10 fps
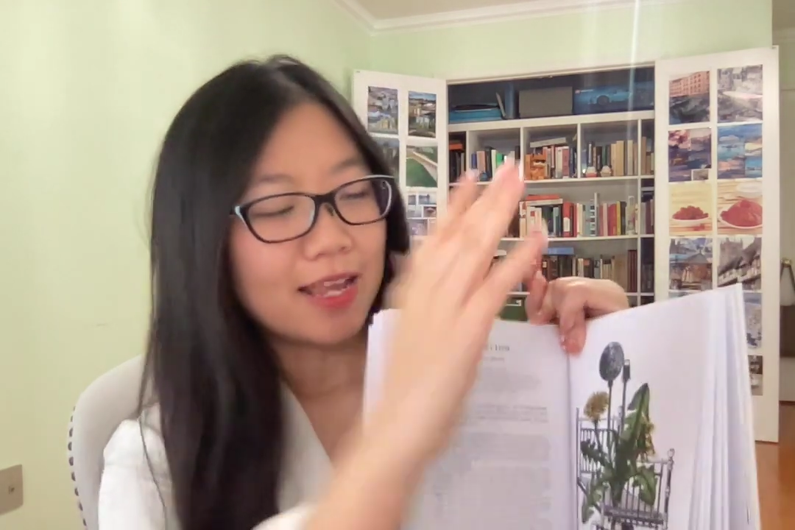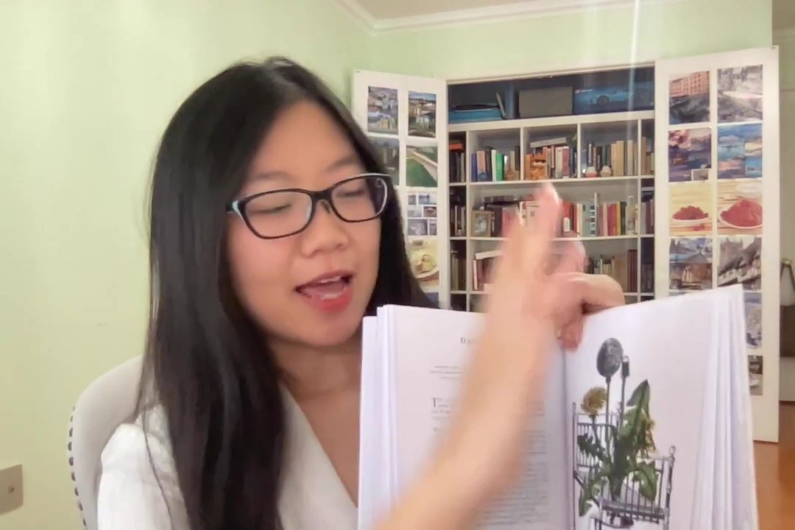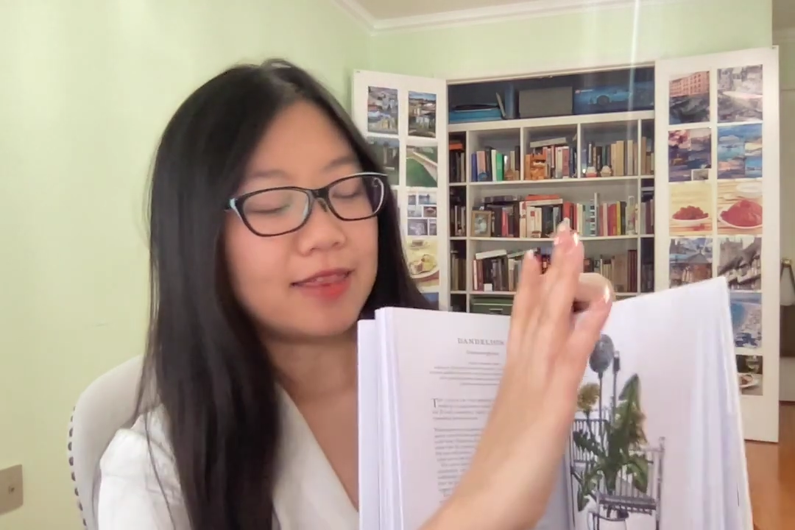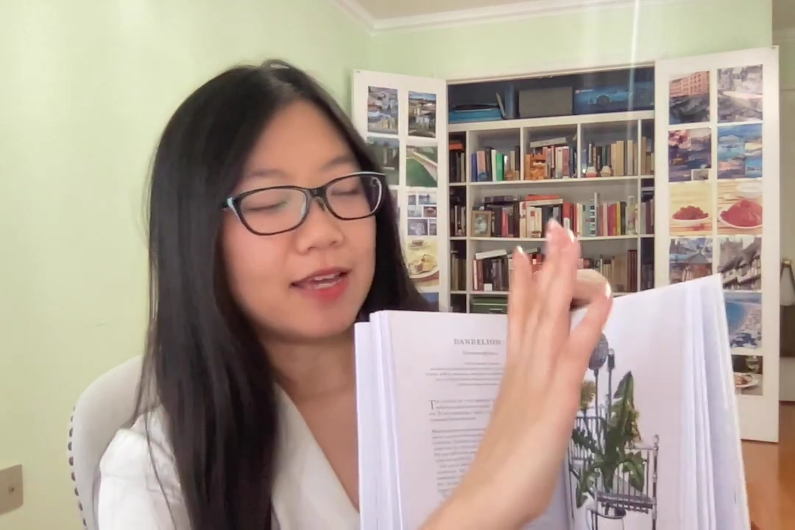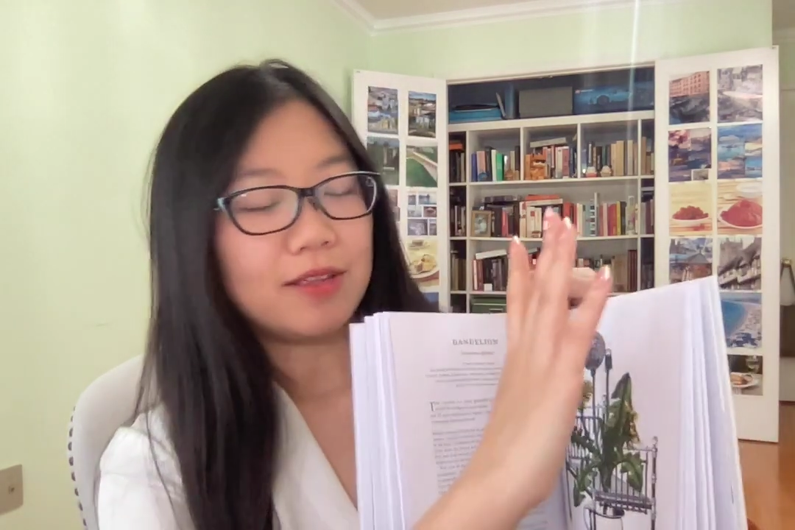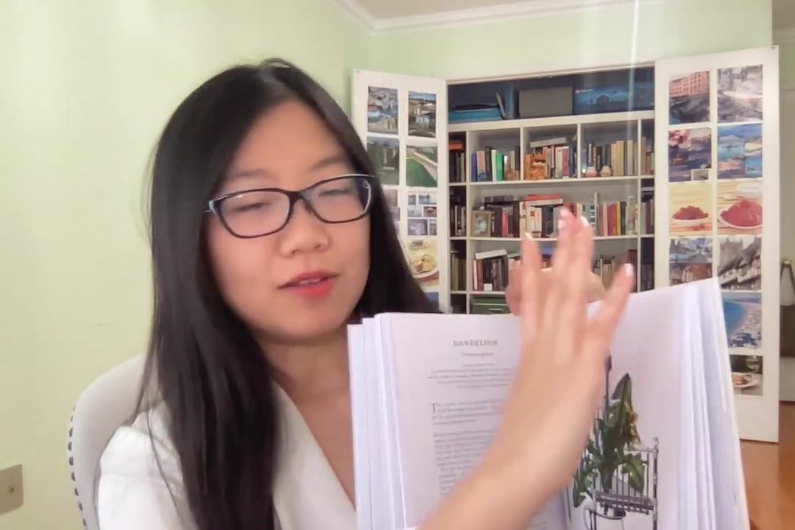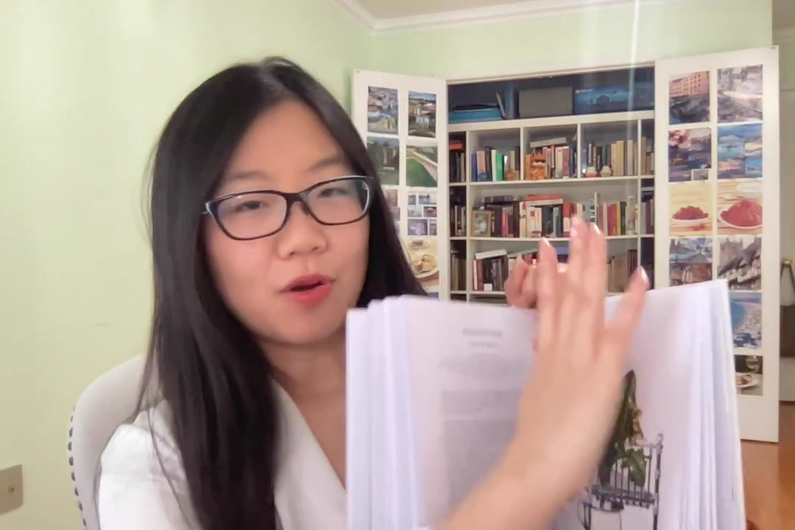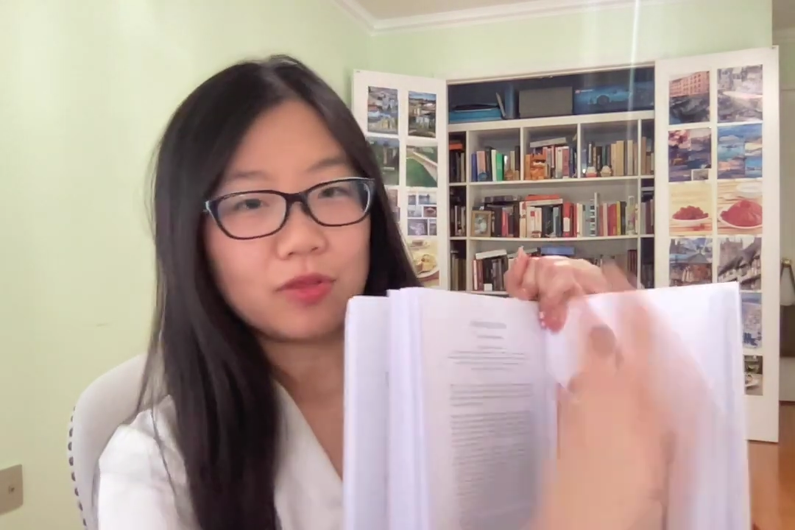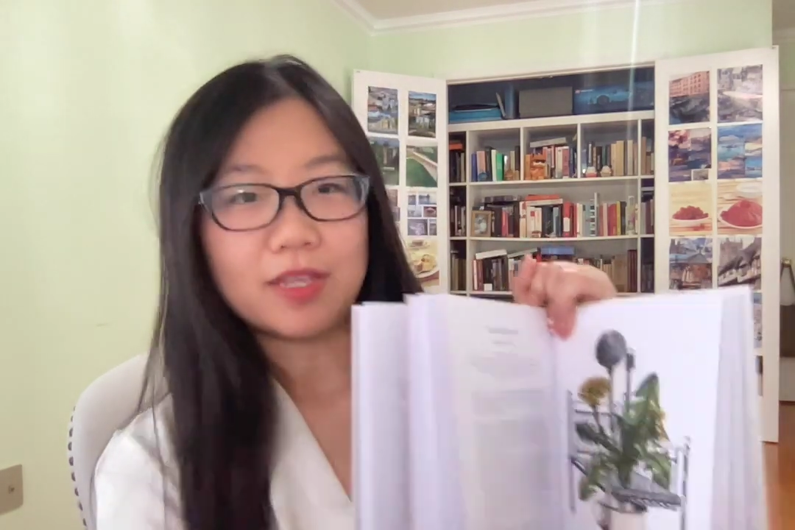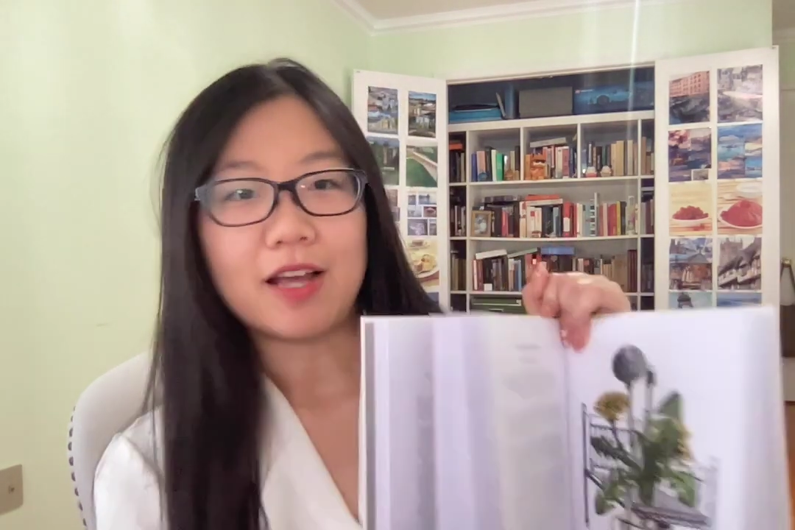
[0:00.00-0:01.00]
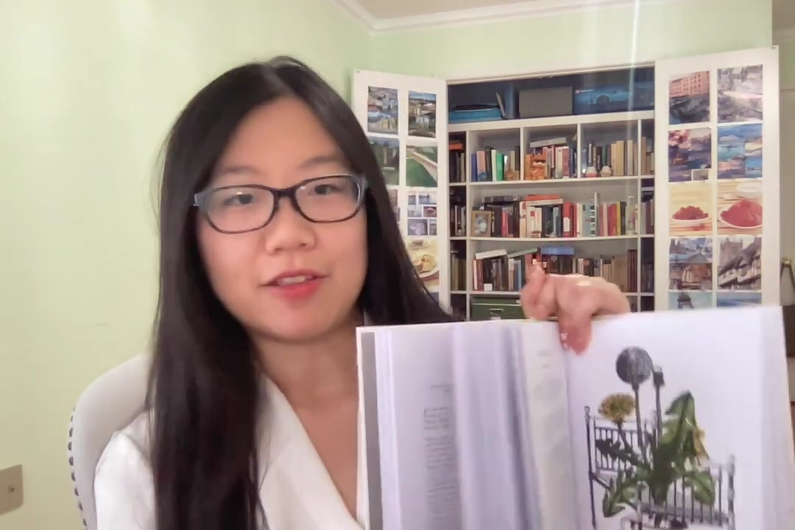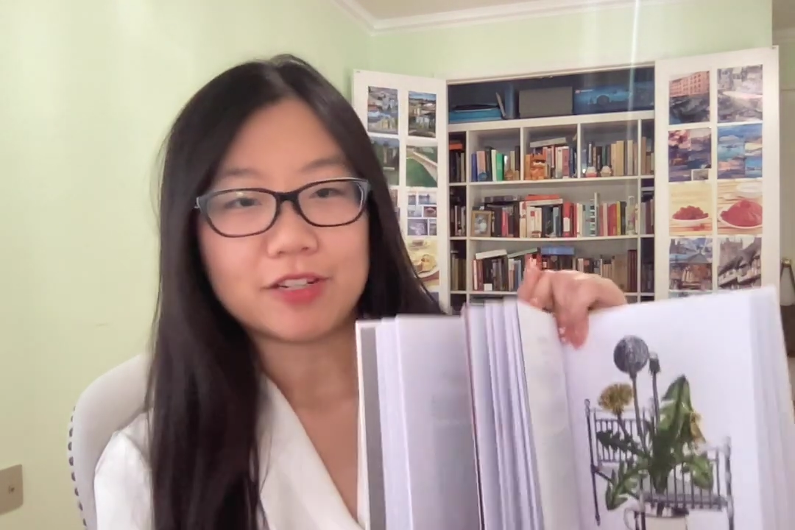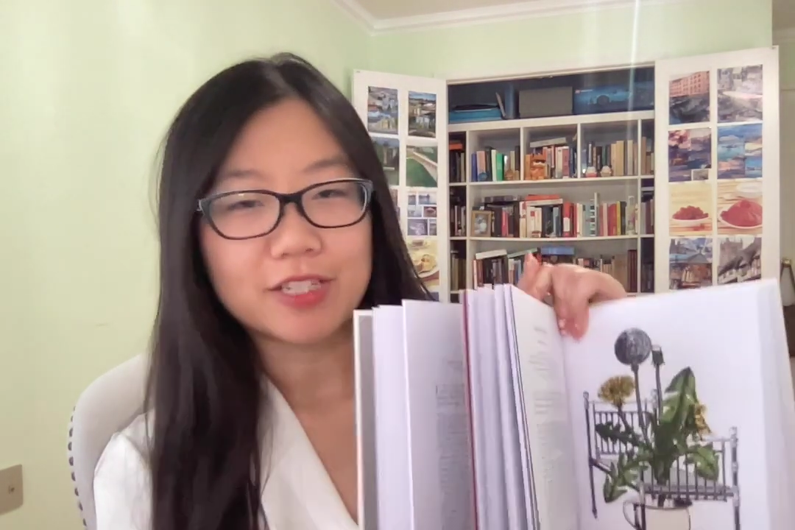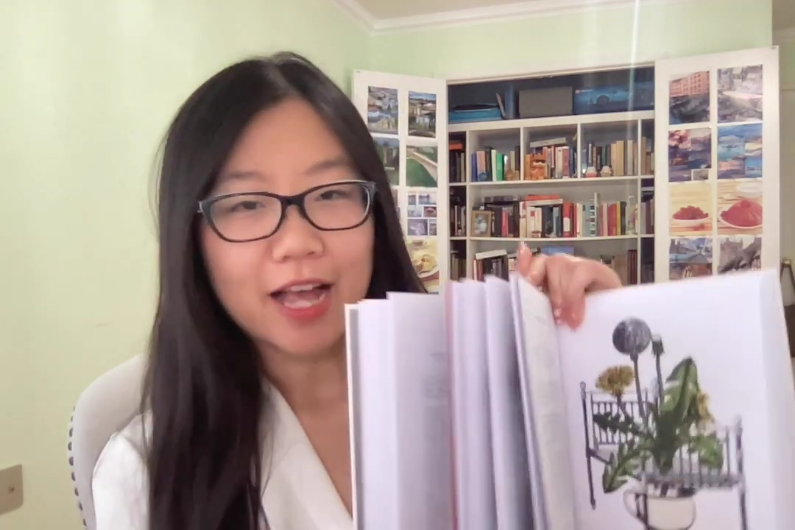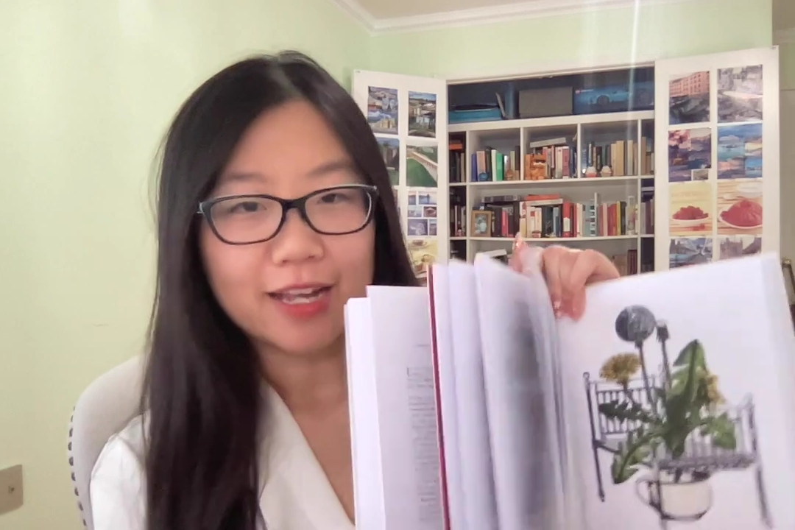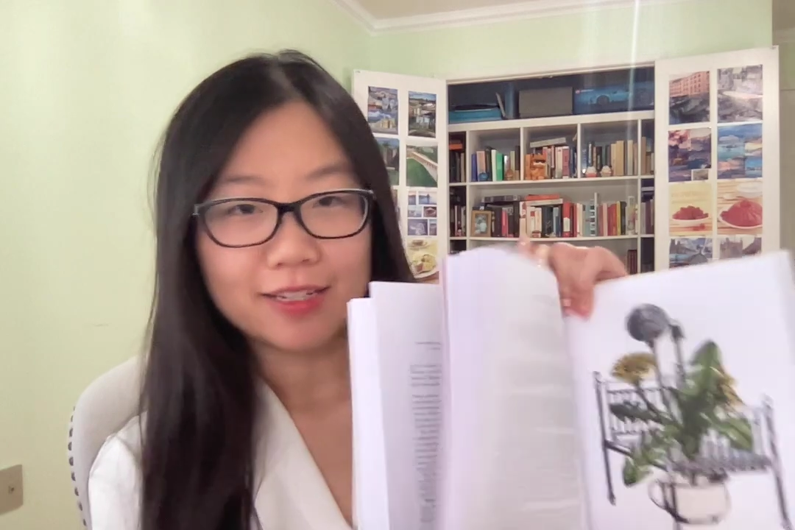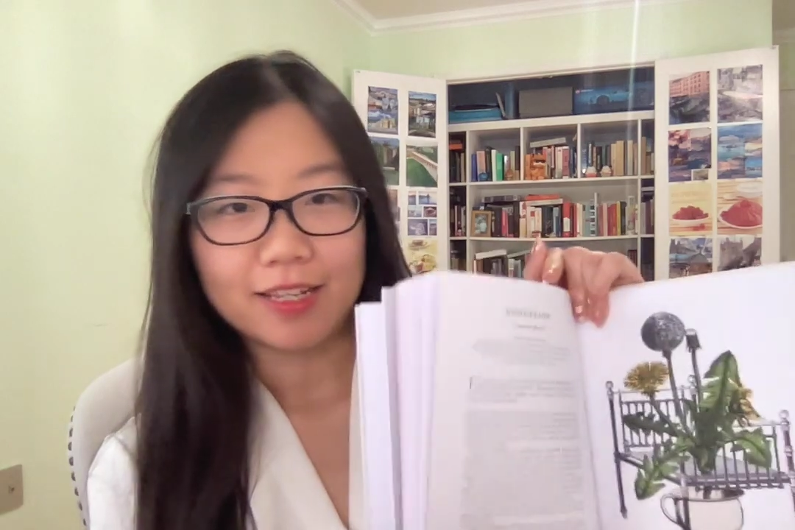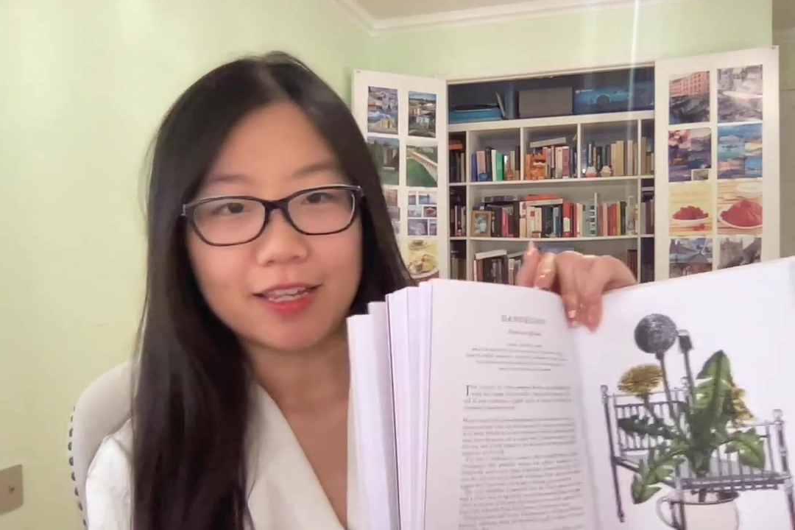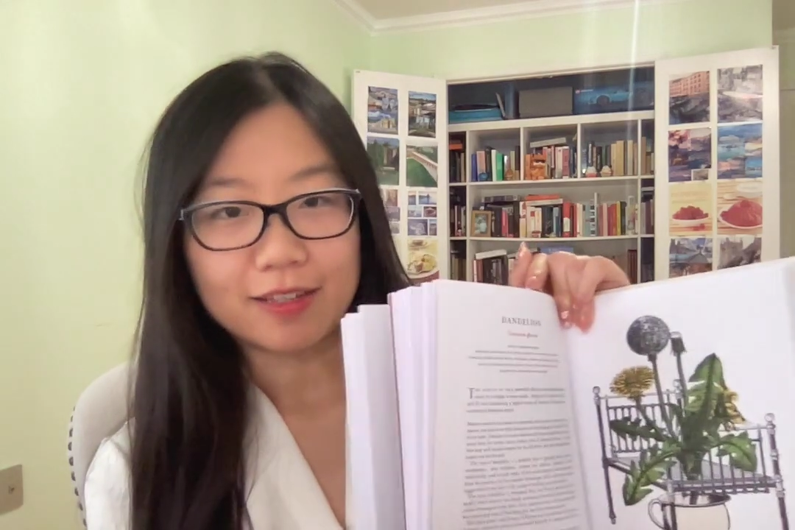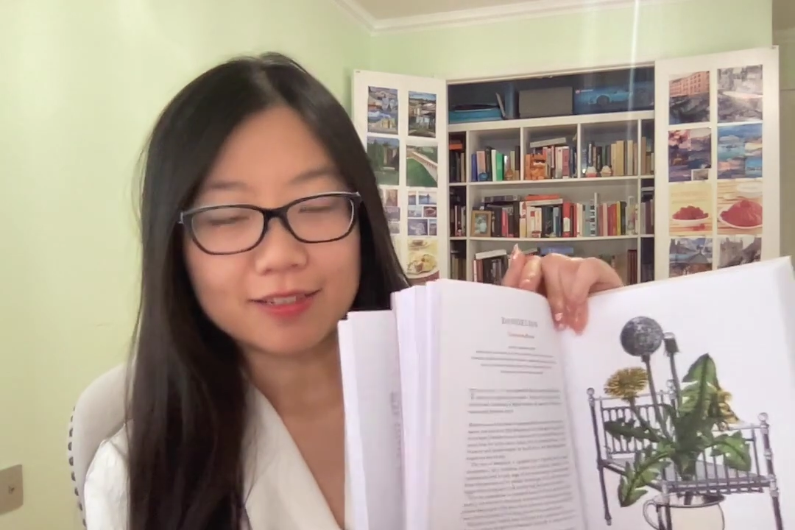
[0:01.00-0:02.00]
and then the other side
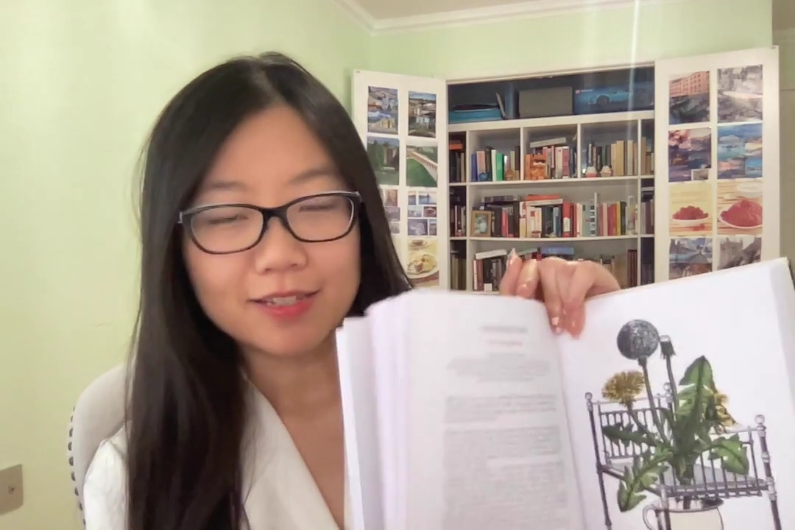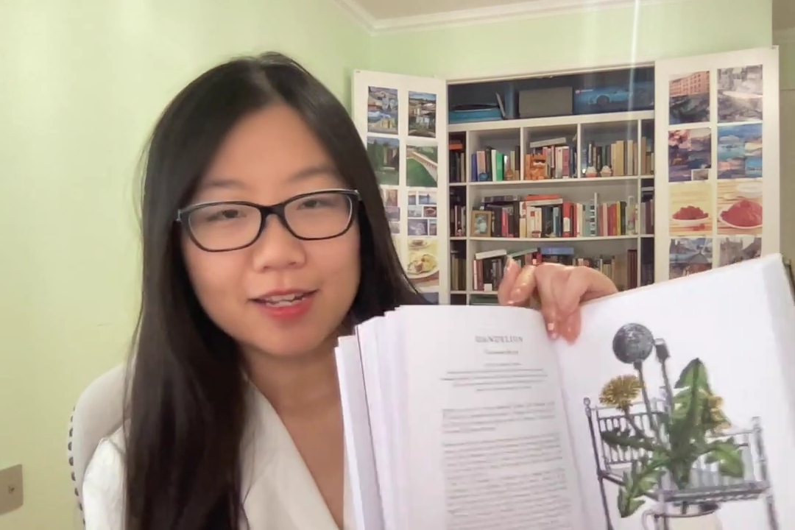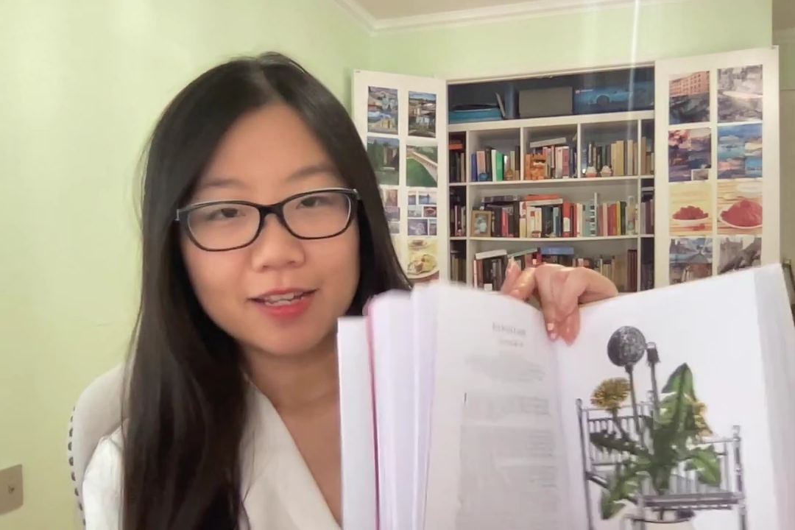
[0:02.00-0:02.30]
is